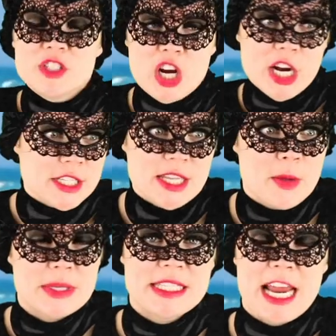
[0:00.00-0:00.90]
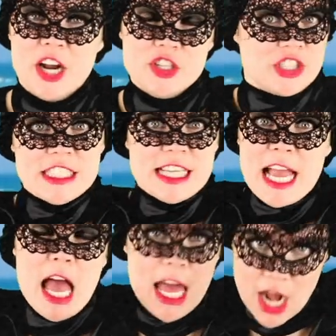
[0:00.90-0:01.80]
wish Ursula was here. She's
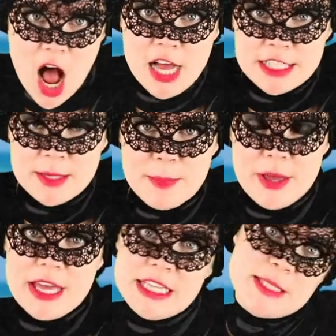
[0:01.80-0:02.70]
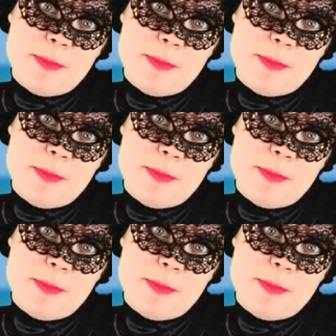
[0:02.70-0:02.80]
like an octopus,